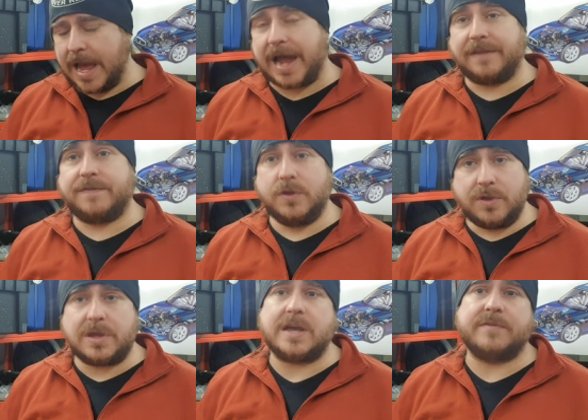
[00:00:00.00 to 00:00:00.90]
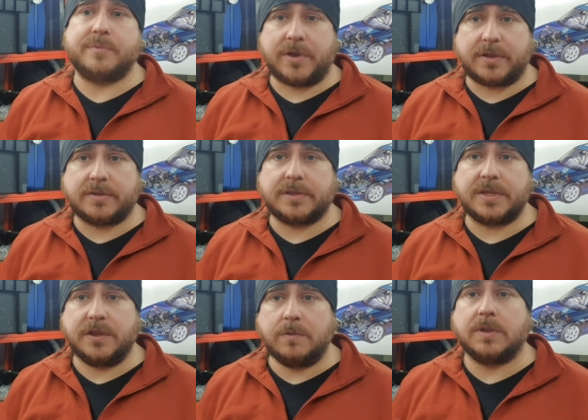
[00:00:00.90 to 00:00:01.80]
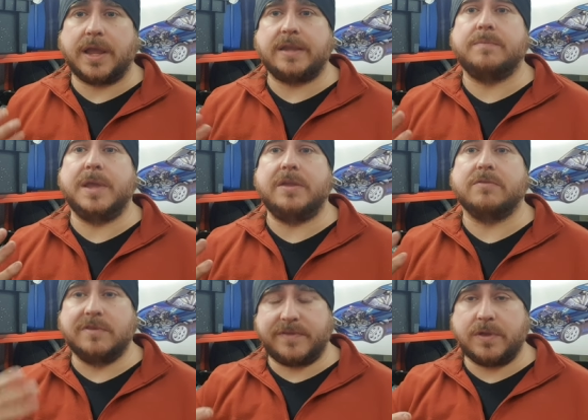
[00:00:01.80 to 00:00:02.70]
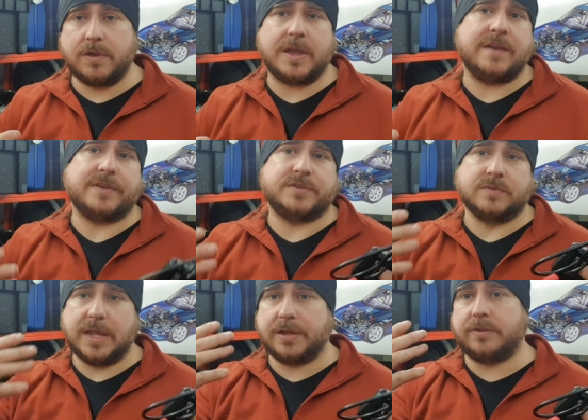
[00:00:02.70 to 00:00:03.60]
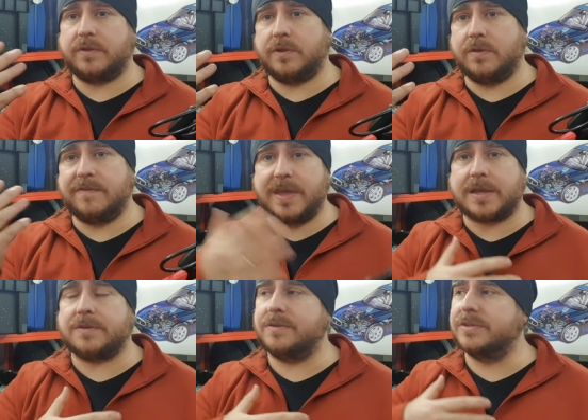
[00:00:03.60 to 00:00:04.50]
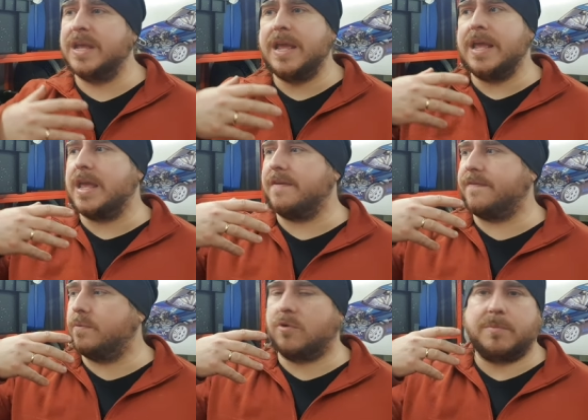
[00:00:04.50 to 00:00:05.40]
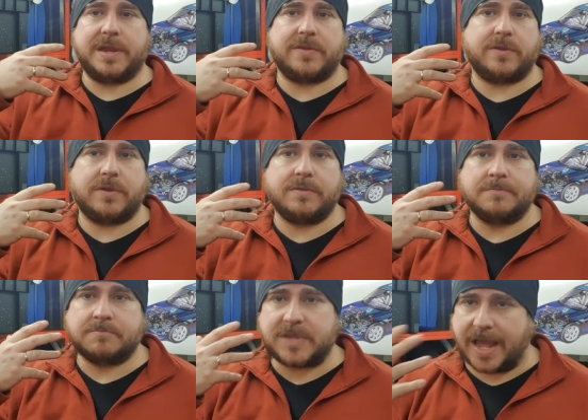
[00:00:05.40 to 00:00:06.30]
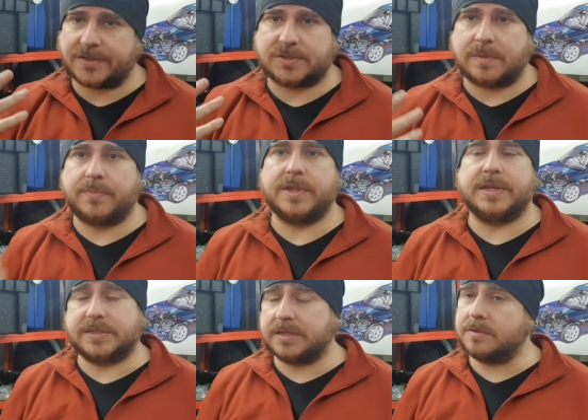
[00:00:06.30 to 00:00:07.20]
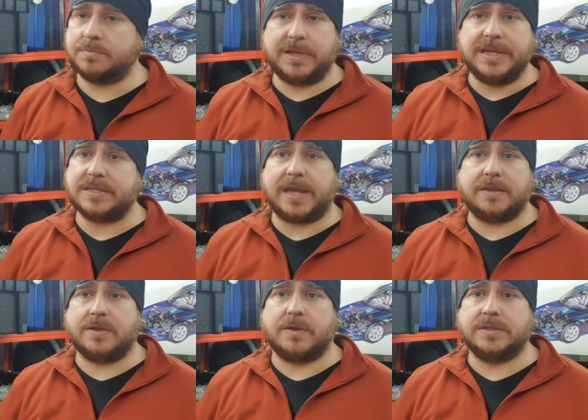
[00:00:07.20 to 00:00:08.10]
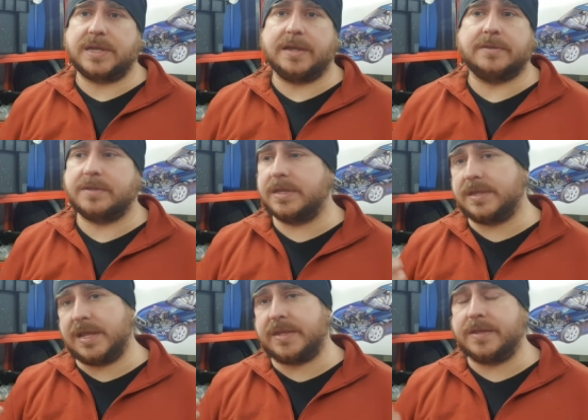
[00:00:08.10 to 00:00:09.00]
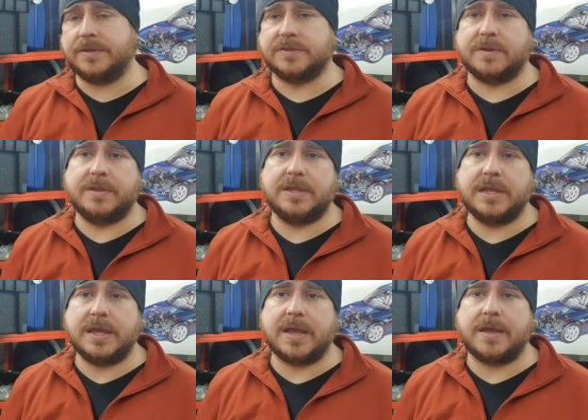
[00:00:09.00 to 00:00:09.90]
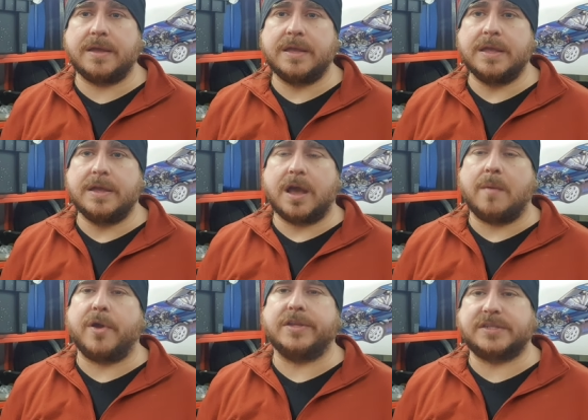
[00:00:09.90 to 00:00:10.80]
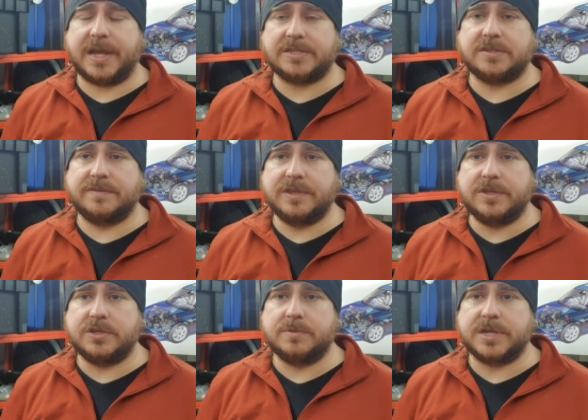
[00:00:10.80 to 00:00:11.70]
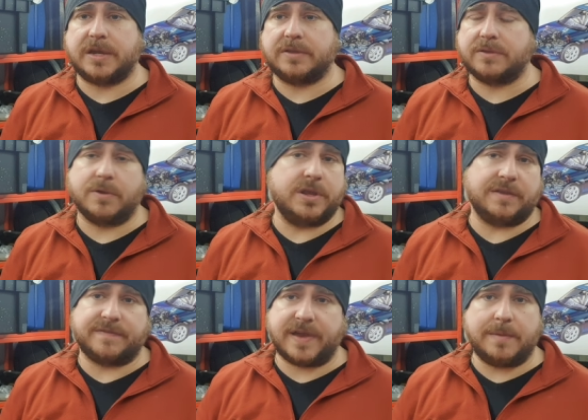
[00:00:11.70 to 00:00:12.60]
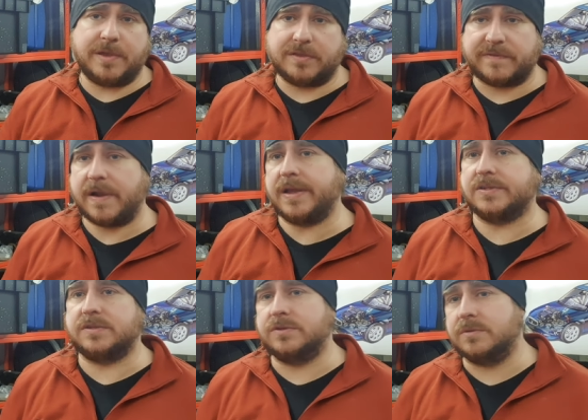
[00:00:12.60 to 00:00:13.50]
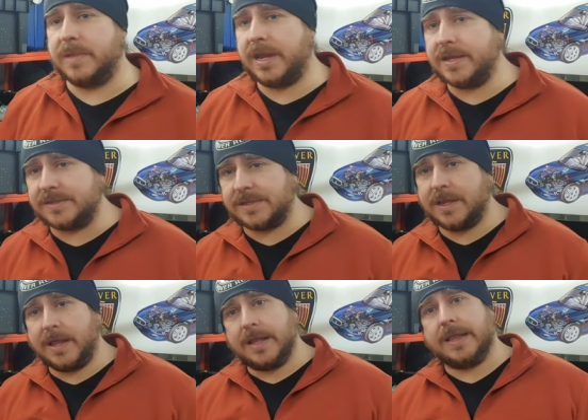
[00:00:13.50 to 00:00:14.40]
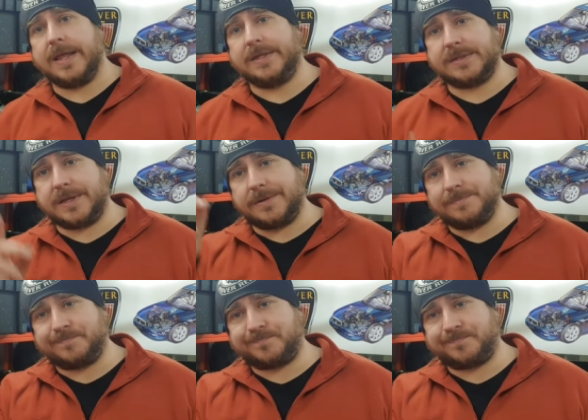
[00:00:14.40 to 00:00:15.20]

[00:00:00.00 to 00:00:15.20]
And if you have a product that you would like me to review, if it's related to vehicles, if you want me to test something, etc., please get in contact. The details are in the uh, About section of the YouTube channel, or you can find me on the various social medias. Links there.